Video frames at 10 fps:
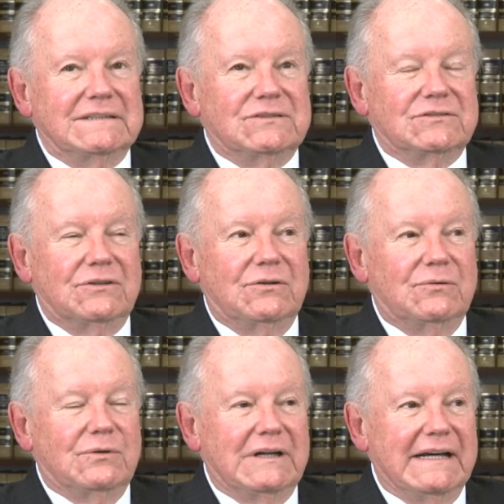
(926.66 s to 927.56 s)

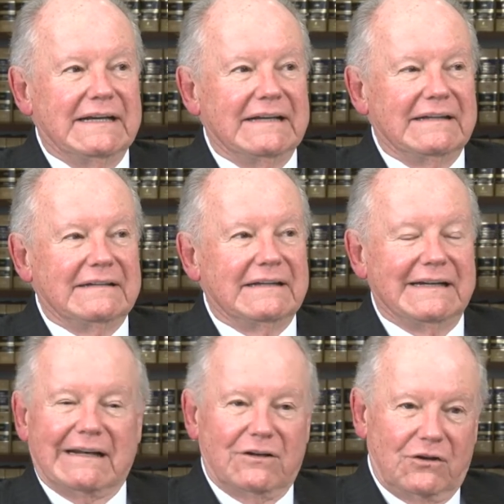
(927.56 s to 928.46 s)
So when I
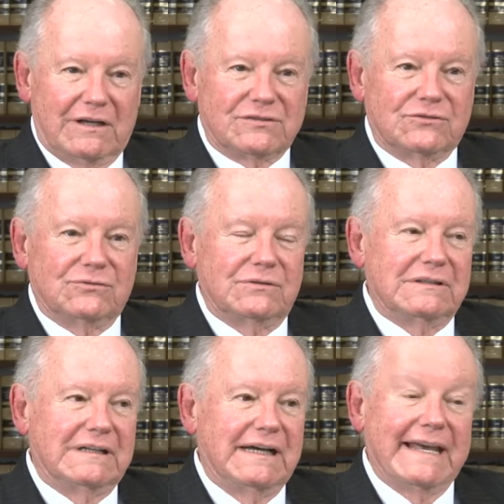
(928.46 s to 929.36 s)
got out of law
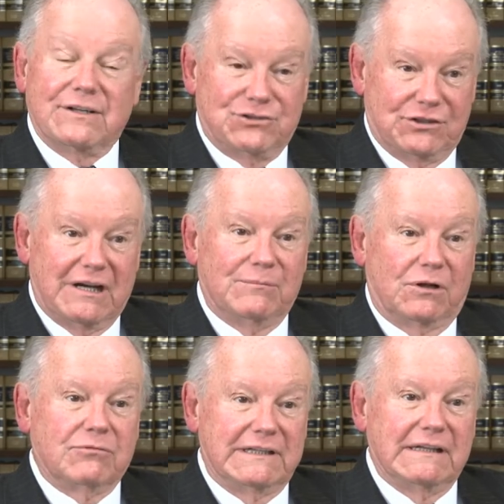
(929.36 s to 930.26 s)
school, I had a job
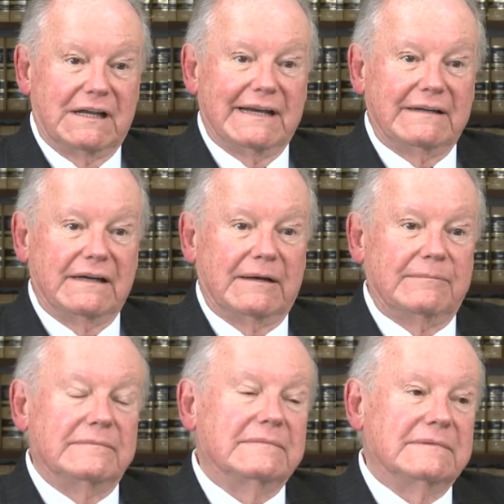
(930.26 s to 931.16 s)
already lined up,
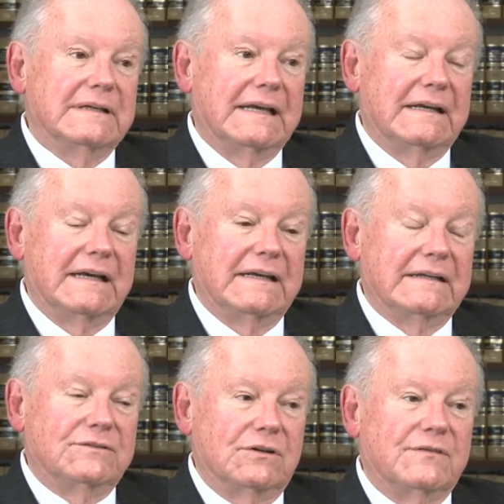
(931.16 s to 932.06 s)
and
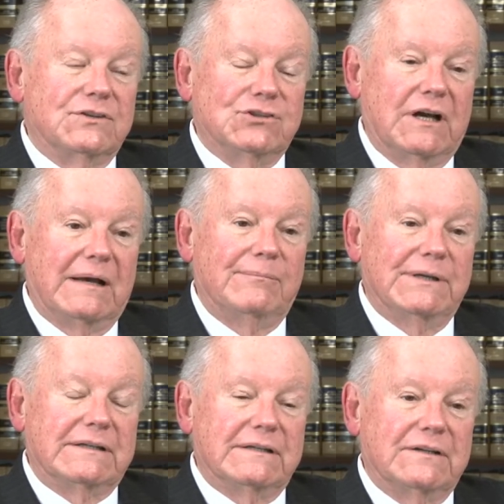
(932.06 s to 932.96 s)
I took the job
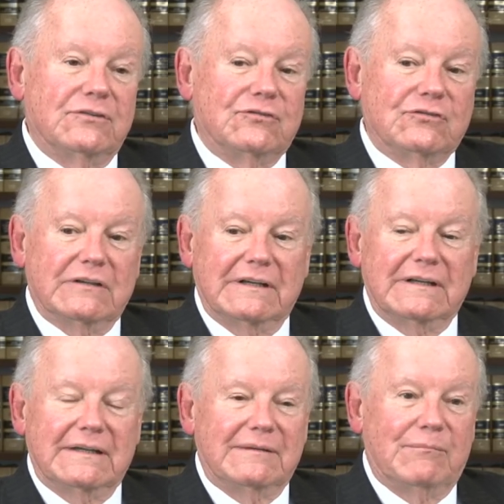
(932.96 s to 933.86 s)
because
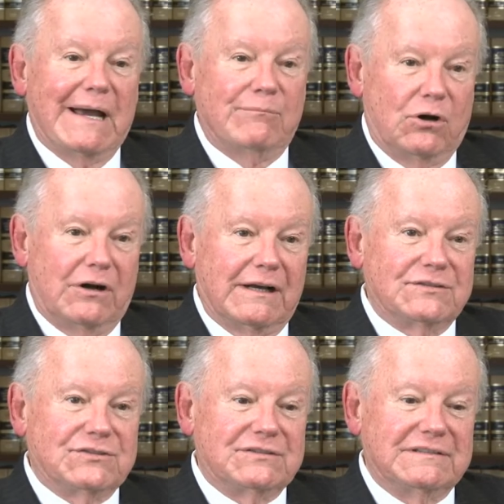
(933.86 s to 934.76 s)
my
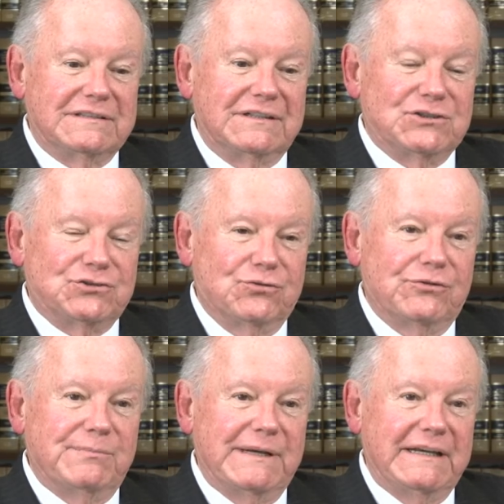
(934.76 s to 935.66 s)
boss
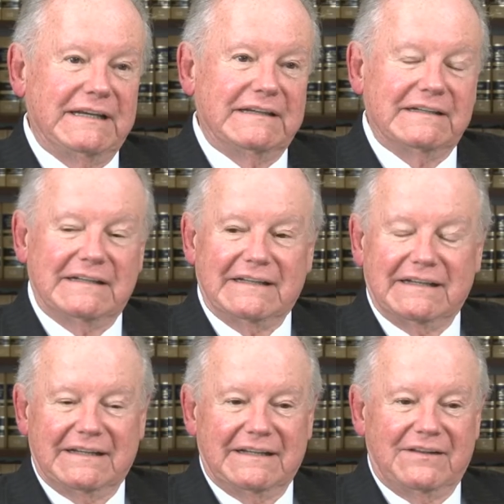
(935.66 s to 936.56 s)
assured me
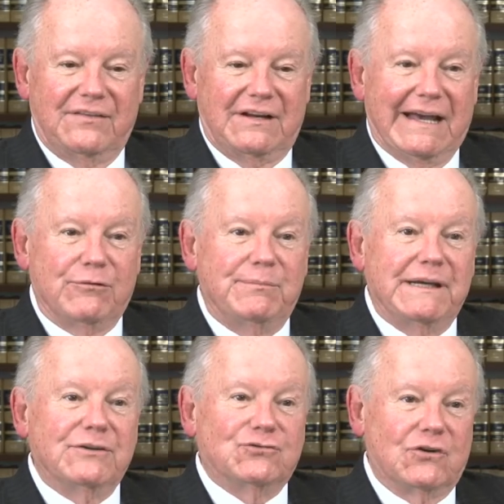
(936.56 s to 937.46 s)
that I would
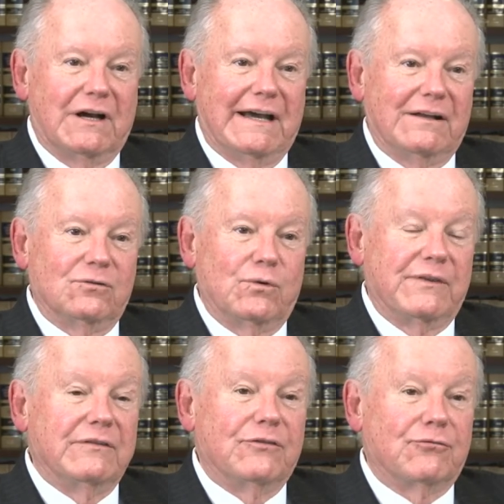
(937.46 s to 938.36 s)
be in trial
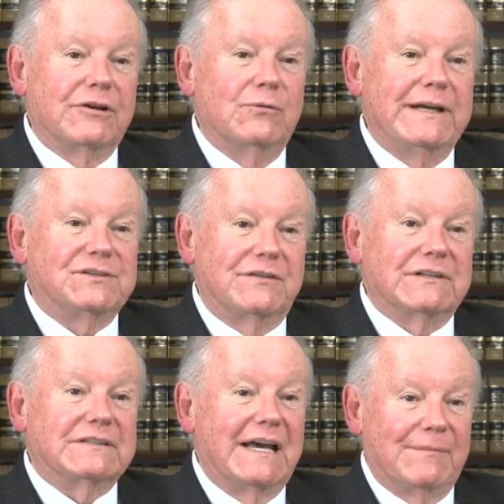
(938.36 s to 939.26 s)
within three weeks of
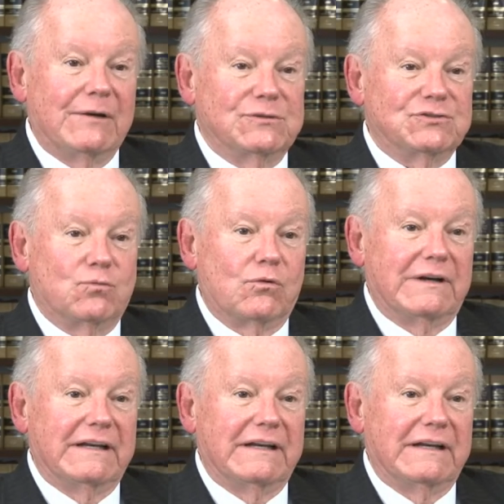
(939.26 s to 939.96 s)
the time I was sworn